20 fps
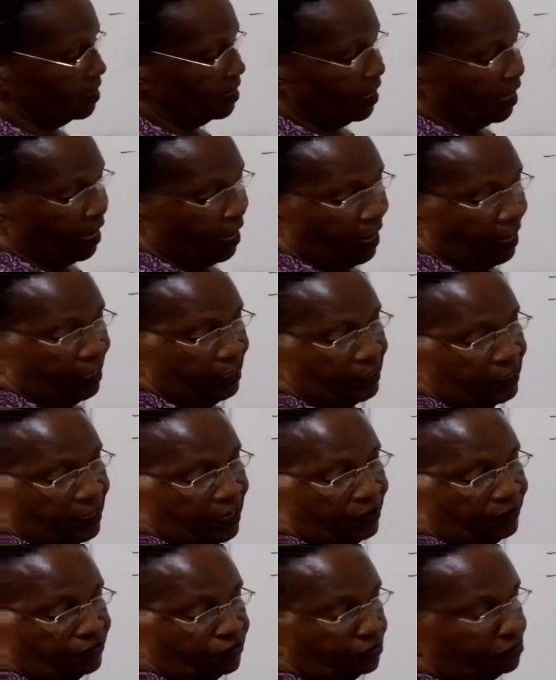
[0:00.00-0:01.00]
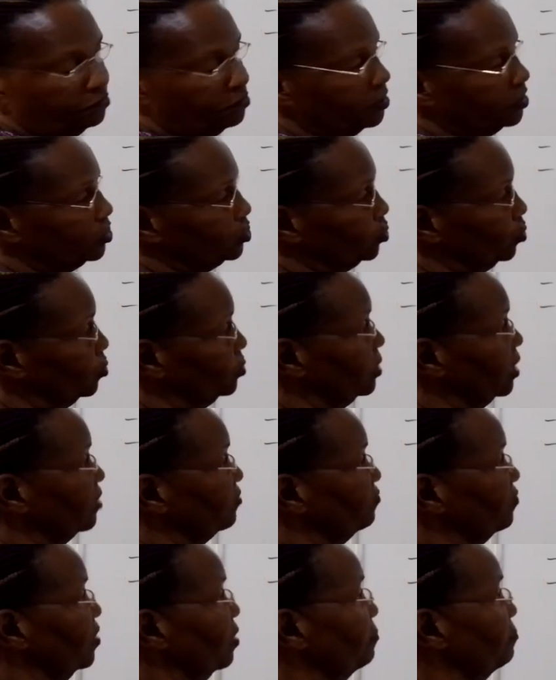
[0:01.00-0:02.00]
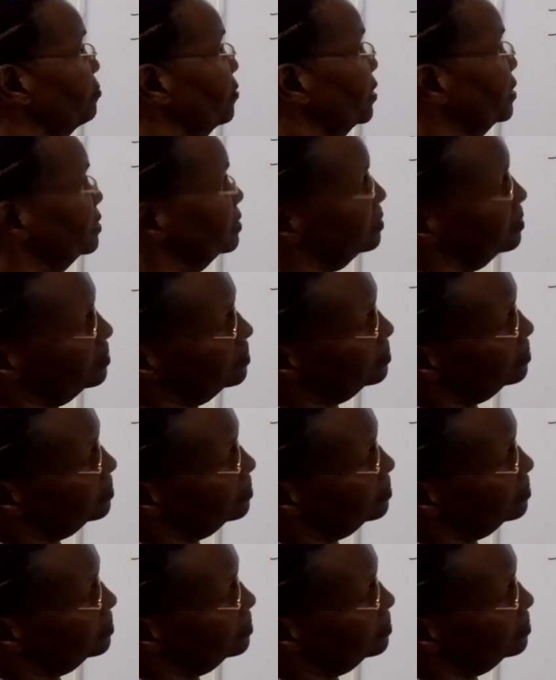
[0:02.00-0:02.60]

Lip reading: and they have to be sold at fair prices